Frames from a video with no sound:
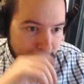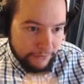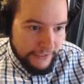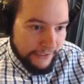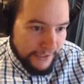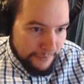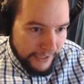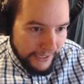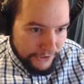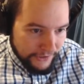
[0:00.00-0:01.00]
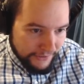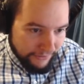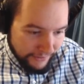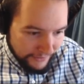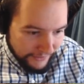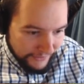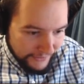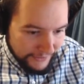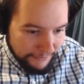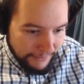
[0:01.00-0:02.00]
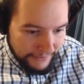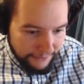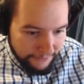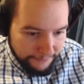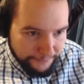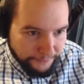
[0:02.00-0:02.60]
That's a really nice play, actually. Bloody hell.